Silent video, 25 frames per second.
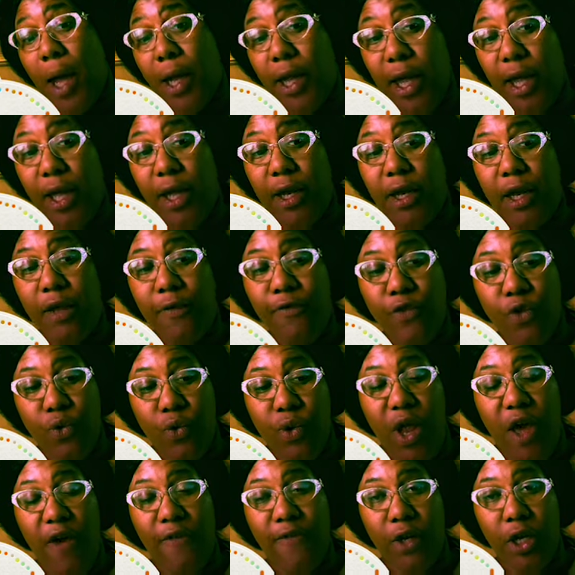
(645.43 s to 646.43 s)
Again, if you
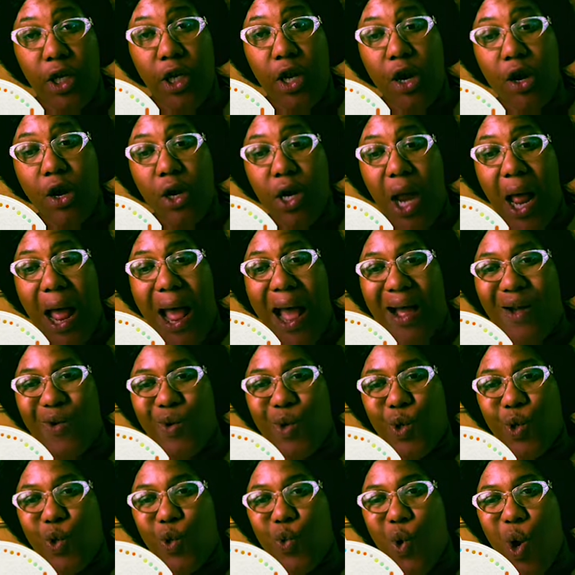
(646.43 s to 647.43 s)
never learn how
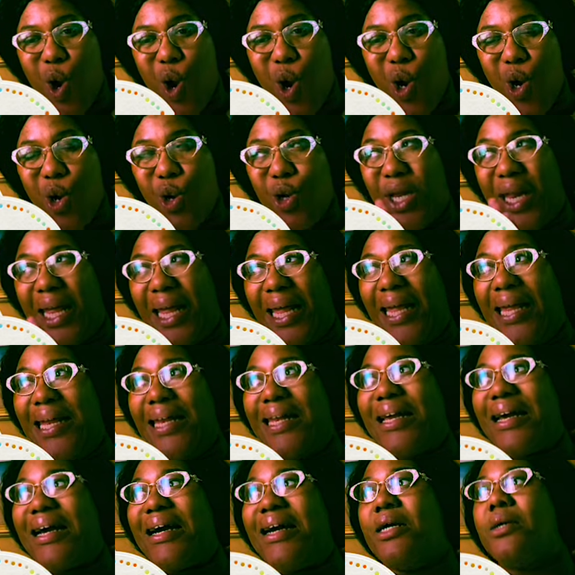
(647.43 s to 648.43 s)
to earn
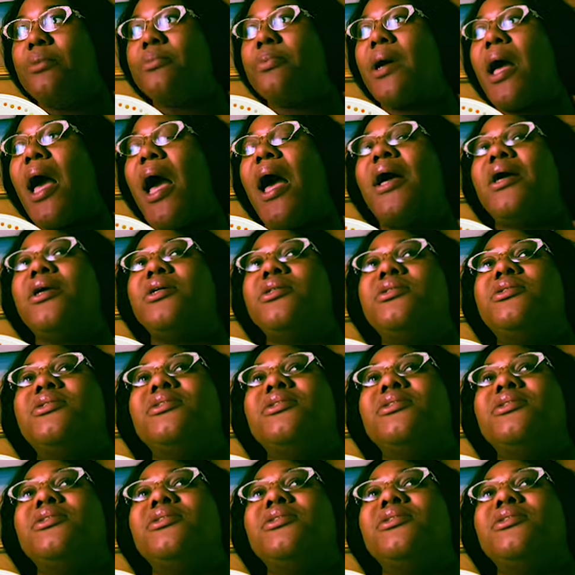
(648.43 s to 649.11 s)
income, guys,